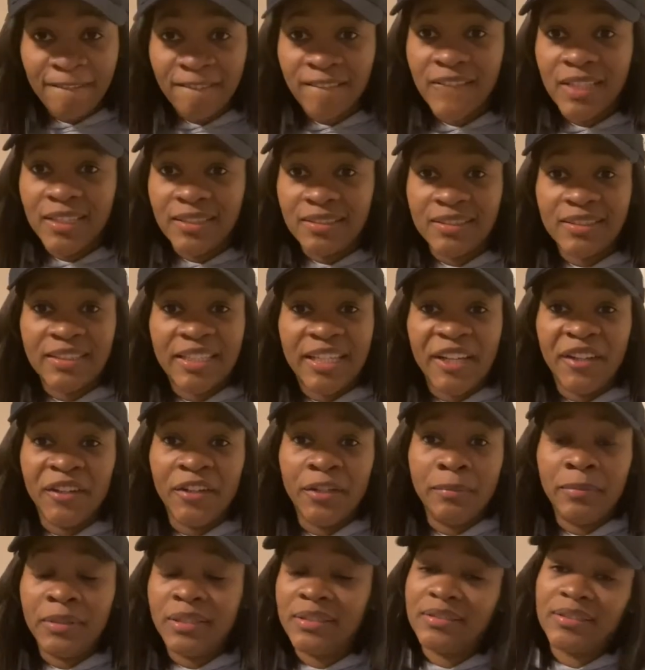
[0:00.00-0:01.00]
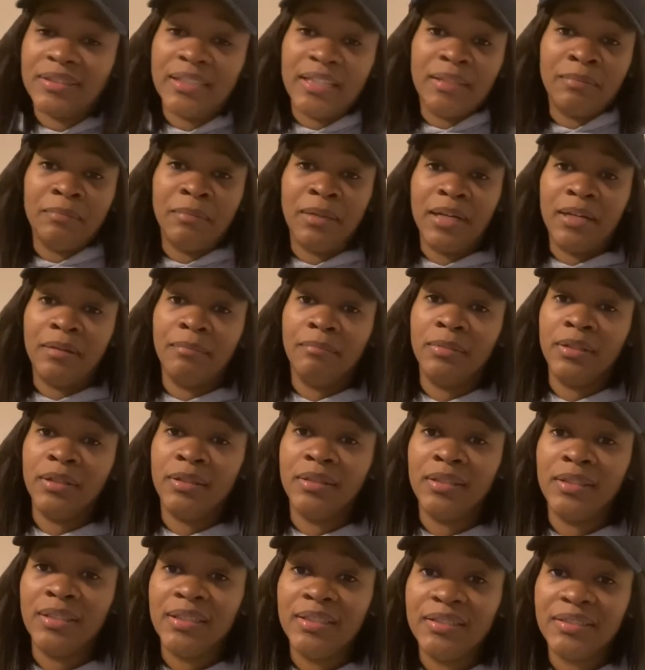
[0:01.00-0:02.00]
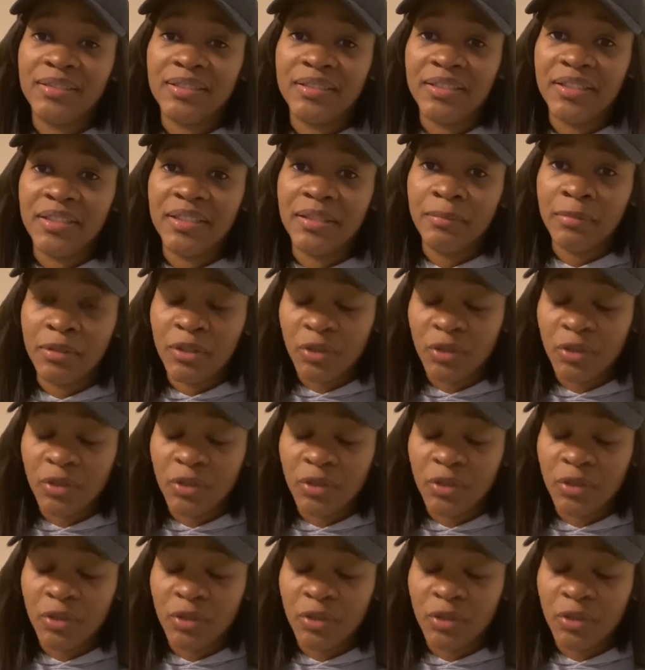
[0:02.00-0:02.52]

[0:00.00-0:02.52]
it's scary, but it's not my ability. It's in him to